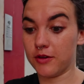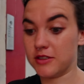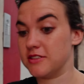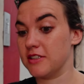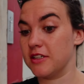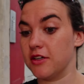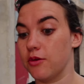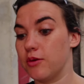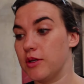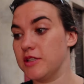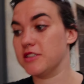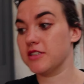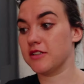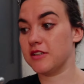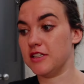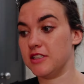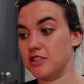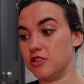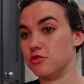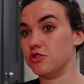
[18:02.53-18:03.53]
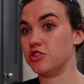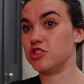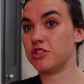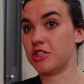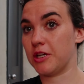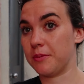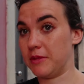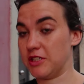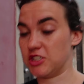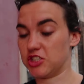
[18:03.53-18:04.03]
Is it going to lead to me
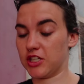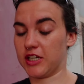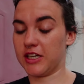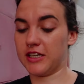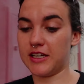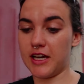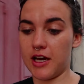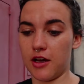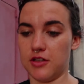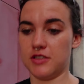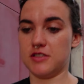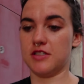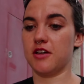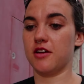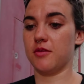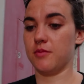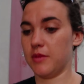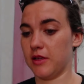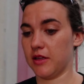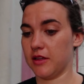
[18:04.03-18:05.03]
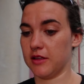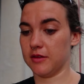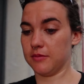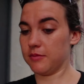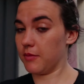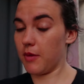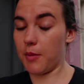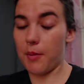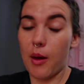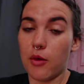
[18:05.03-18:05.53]
shutting down? Is it going to be
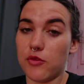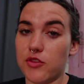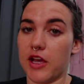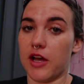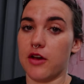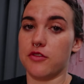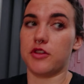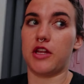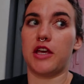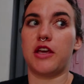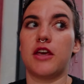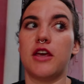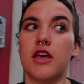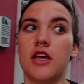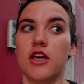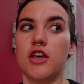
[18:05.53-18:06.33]
a meltdown? Like,